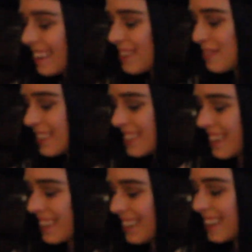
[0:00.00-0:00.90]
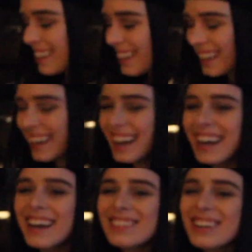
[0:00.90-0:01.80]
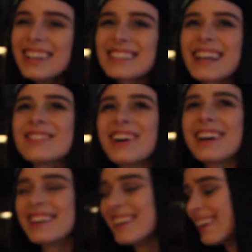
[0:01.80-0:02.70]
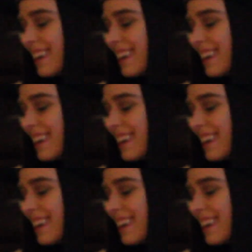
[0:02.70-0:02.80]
No, push it. Push that part